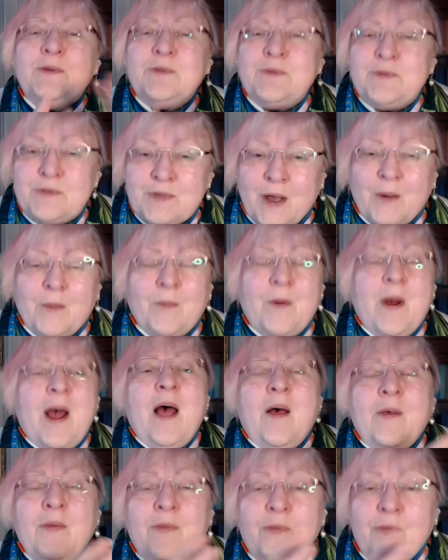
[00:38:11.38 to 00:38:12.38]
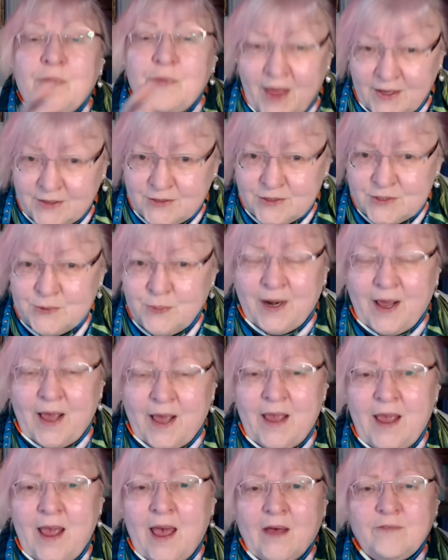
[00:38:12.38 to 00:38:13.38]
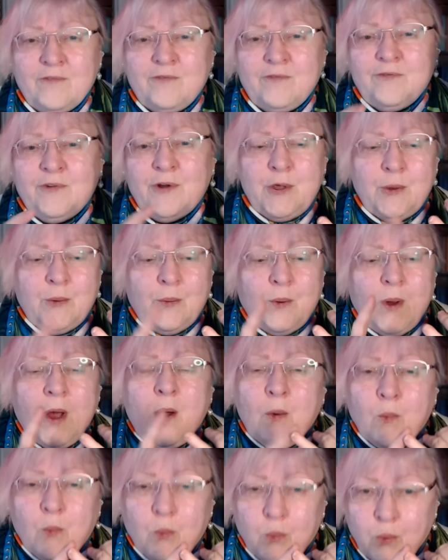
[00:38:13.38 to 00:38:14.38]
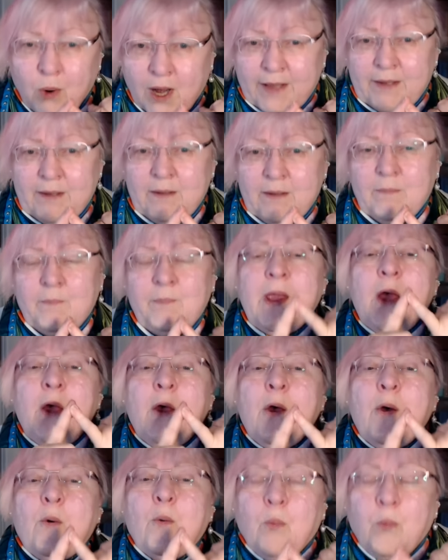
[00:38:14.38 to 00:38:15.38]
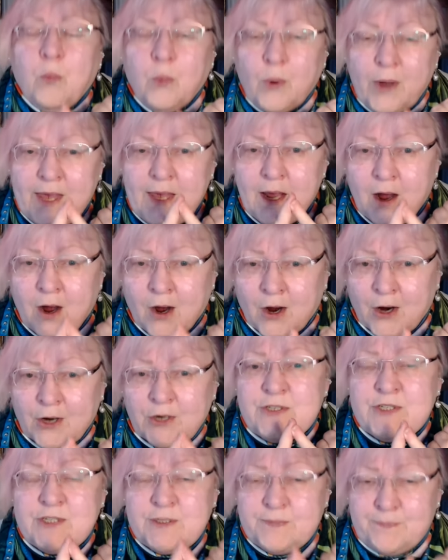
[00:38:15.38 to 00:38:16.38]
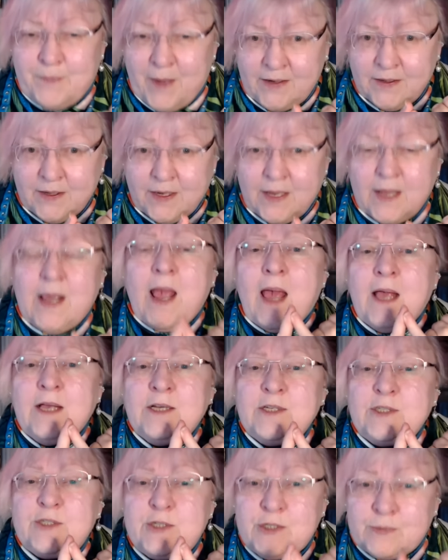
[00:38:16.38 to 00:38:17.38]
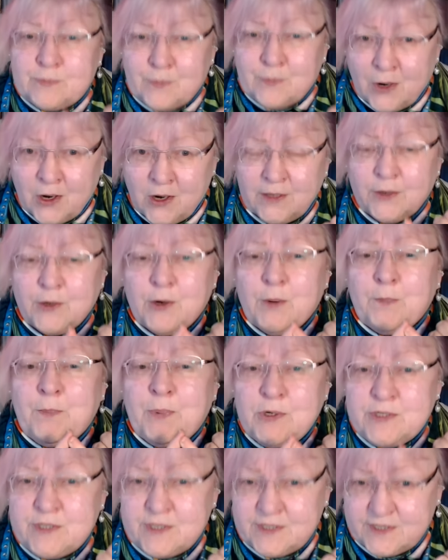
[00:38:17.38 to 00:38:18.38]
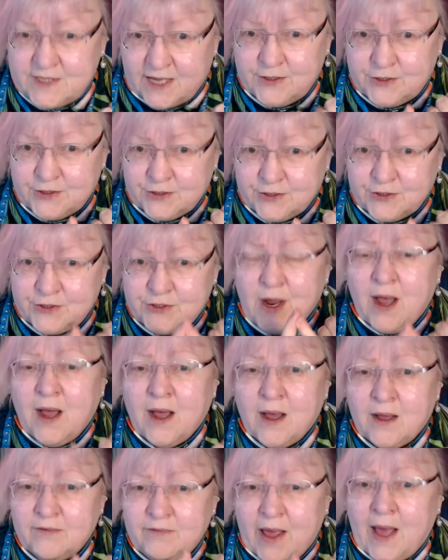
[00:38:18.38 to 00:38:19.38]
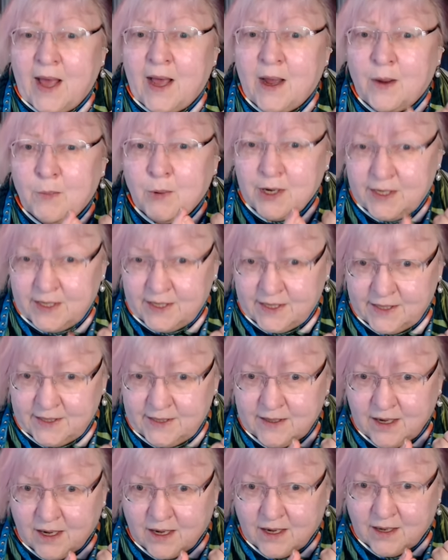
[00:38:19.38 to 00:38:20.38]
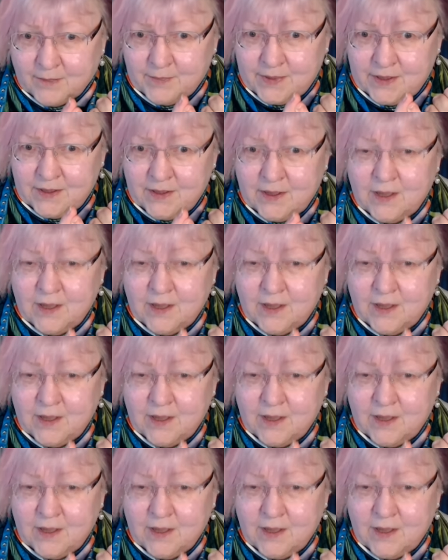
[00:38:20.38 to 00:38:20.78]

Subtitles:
So that's what I have for you. One, we are spending a smaller percentage of our income